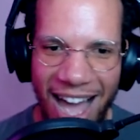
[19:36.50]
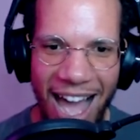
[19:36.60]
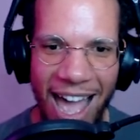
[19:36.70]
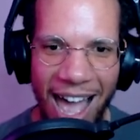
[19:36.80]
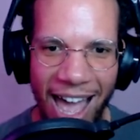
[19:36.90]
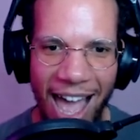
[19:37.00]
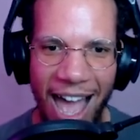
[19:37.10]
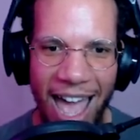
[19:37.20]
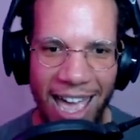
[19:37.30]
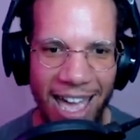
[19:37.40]
I, I,
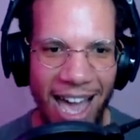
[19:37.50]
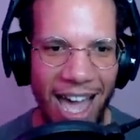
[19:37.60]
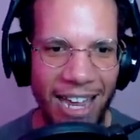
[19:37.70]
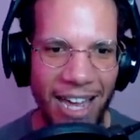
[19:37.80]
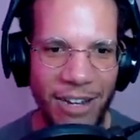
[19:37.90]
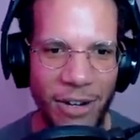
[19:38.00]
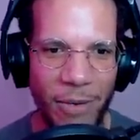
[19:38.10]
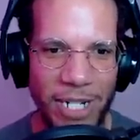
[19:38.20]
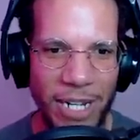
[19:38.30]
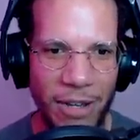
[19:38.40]
I, I don't know
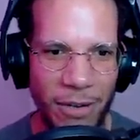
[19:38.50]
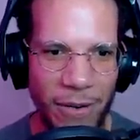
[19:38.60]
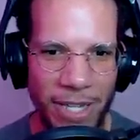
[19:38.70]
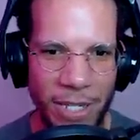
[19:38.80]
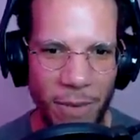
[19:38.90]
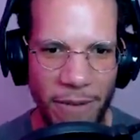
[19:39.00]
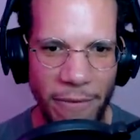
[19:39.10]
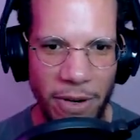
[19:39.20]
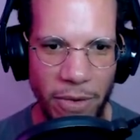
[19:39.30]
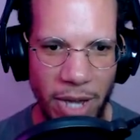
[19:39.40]
what to do. Do I just wait
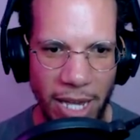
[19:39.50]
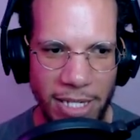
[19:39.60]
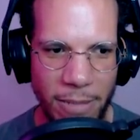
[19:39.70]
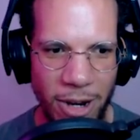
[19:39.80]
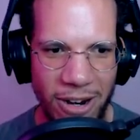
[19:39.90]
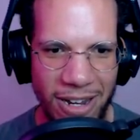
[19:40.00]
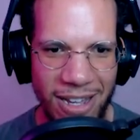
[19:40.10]
for a new customer?